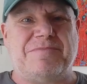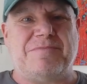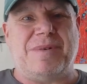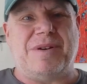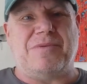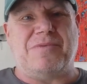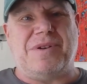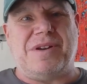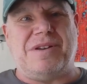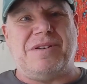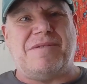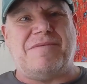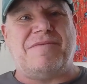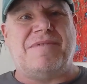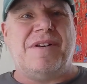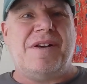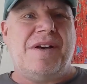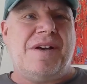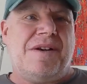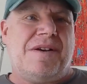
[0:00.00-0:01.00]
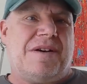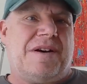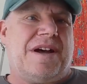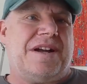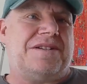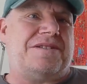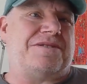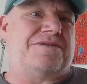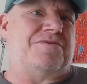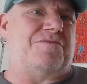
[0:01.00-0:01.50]
my way of.
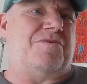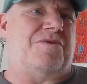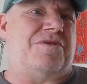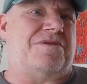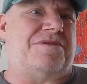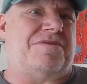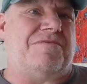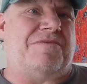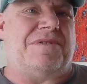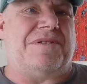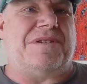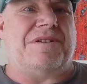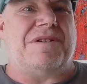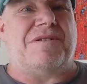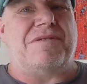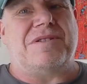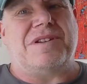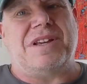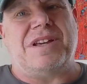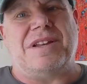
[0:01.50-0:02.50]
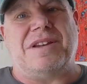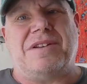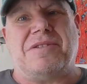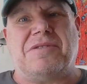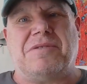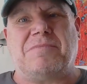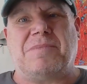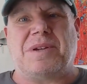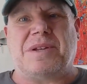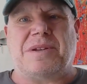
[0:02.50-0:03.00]
I just worked a really hard day. Now
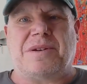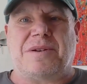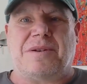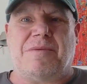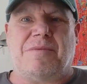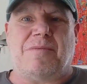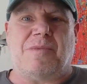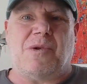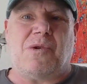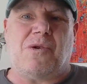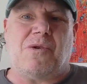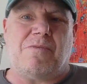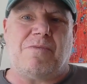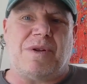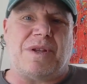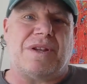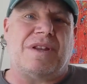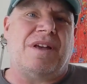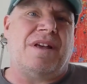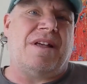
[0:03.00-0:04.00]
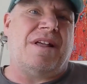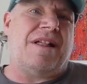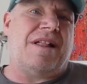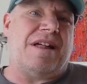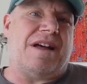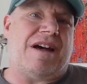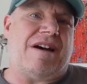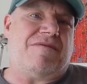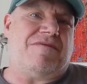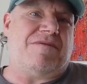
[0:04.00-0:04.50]
I'm gonna come home and
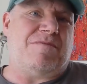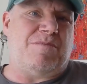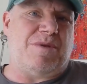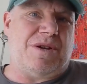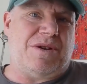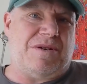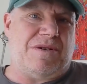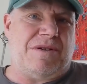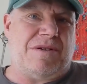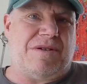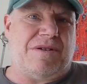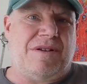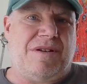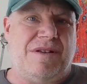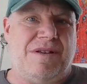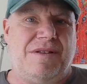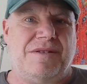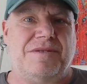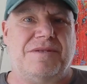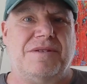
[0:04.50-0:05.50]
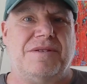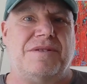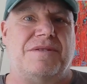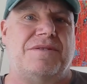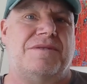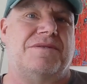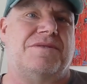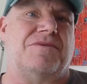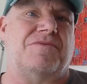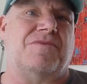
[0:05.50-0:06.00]
have a beer to
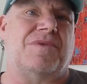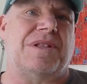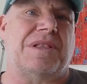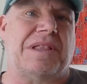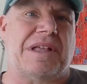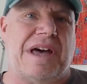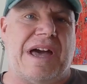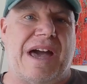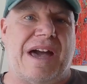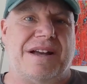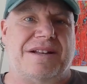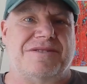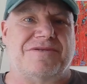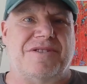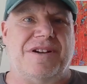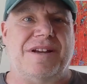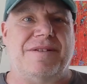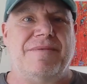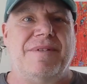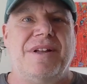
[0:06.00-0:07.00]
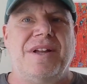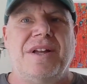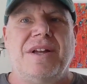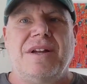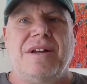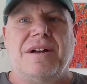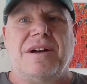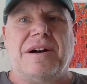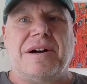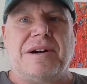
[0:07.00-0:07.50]
to relax. Right.
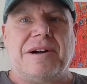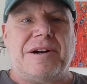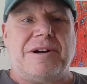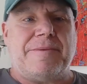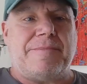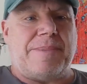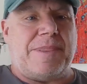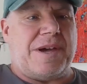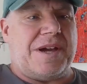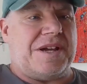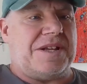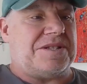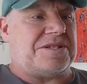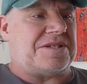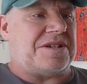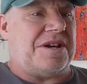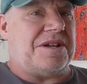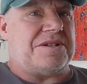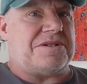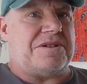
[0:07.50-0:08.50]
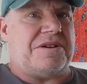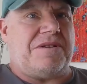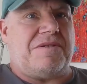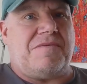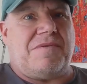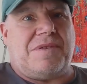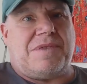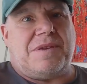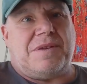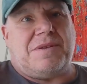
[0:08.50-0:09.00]
Um, I just got
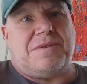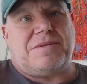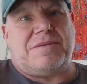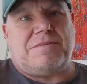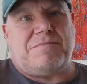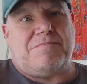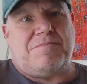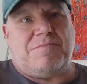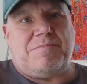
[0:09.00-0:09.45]
done with this